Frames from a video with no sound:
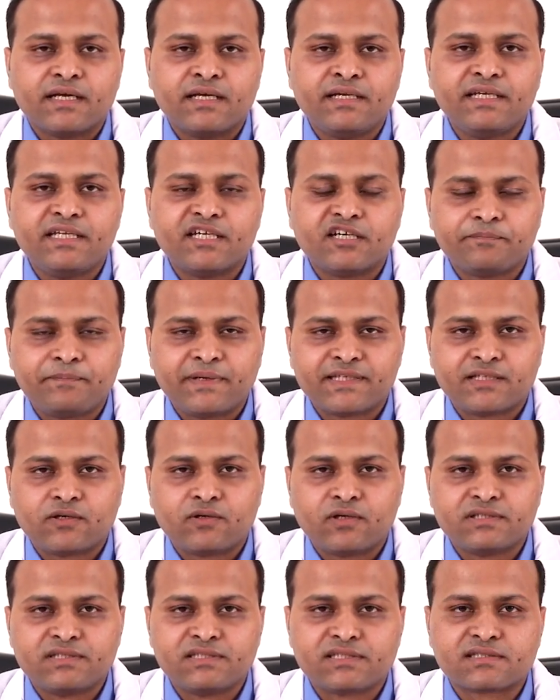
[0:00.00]
any nerve
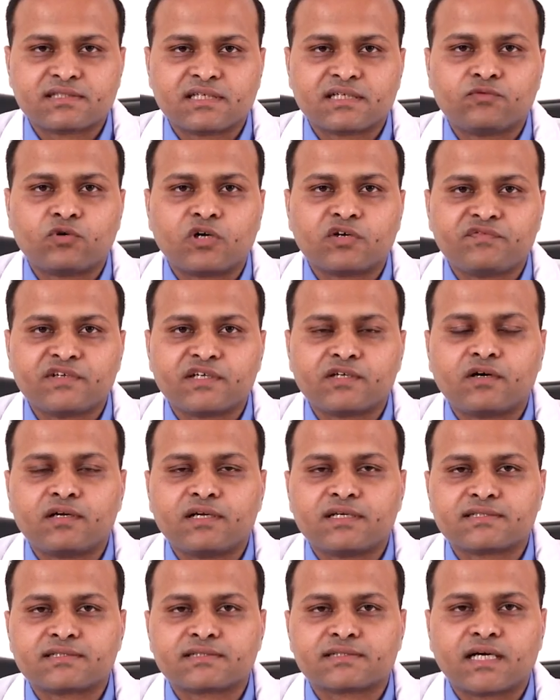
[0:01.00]
pathologies like what we
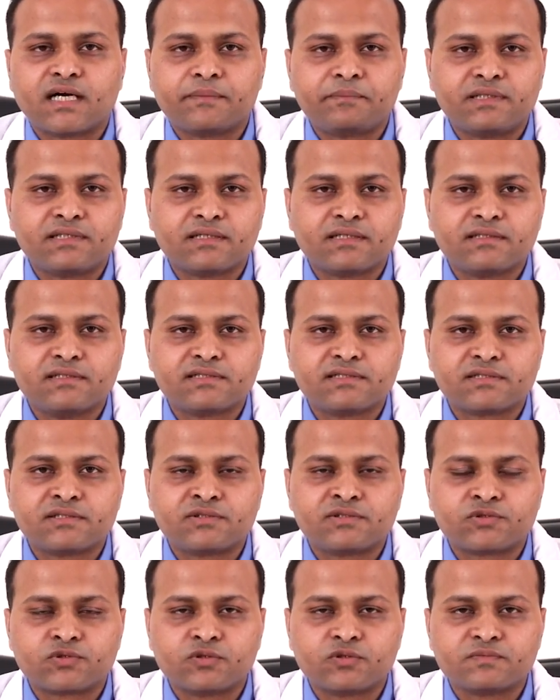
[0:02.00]
call as carpal tunnel
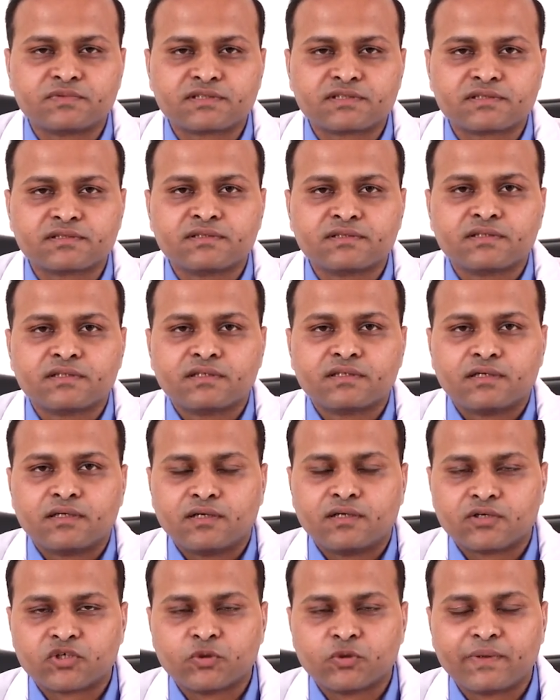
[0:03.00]
syndromes
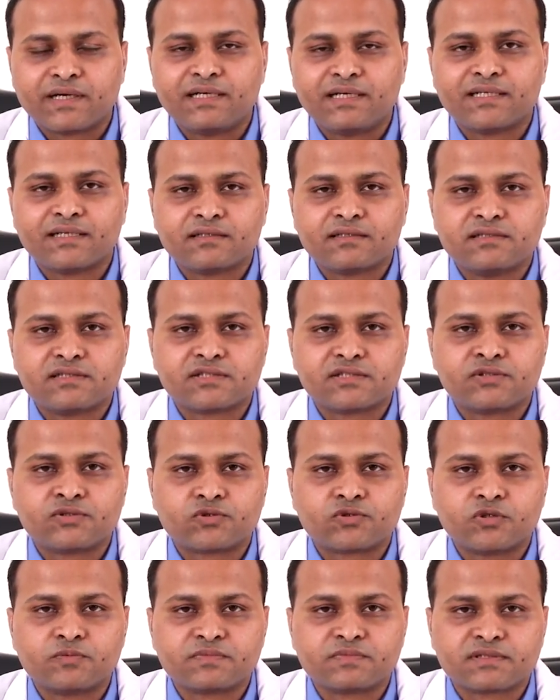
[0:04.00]
or cubital tunnel
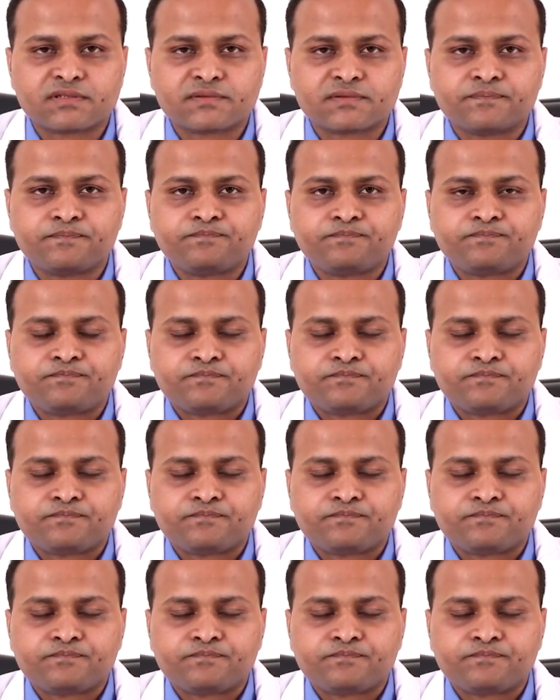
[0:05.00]
syndromes,